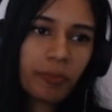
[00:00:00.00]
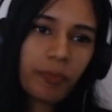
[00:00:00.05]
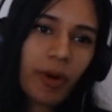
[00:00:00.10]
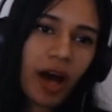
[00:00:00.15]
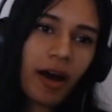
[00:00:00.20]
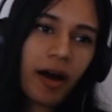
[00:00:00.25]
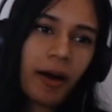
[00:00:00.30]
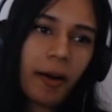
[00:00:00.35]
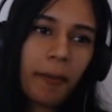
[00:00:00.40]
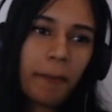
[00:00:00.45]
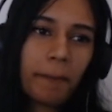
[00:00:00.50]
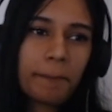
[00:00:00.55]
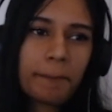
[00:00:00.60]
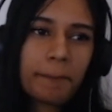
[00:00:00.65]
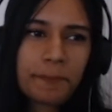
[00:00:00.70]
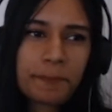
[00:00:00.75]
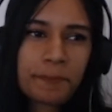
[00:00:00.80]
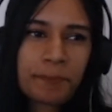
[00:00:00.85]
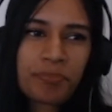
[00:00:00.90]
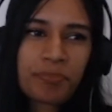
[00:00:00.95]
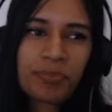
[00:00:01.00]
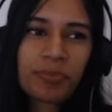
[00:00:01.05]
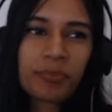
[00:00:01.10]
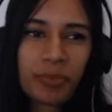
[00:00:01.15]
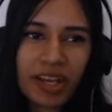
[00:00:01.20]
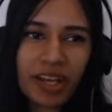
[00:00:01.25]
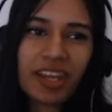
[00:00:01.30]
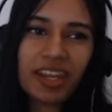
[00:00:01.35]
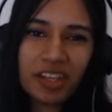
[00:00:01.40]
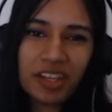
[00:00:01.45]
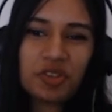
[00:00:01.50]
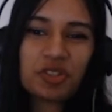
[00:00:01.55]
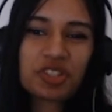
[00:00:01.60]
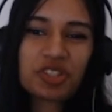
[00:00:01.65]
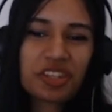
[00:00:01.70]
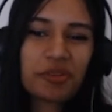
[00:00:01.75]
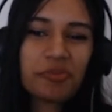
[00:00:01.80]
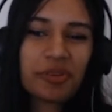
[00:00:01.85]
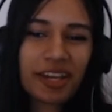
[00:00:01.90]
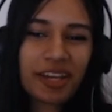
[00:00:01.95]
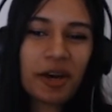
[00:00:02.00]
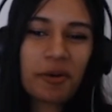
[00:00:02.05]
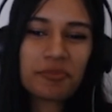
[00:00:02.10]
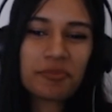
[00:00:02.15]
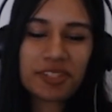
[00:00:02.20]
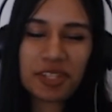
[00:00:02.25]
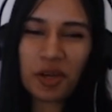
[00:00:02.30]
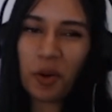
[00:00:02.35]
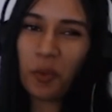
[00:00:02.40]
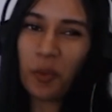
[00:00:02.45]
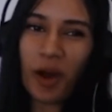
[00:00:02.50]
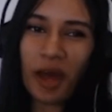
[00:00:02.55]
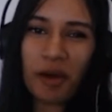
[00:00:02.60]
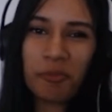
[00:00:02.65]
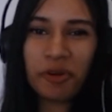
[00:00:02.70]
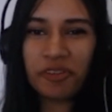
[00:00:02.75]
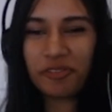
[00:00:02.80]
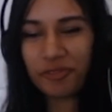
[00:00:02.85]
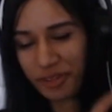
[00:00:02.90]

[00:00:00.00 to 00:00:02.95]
but it usually becomes a web of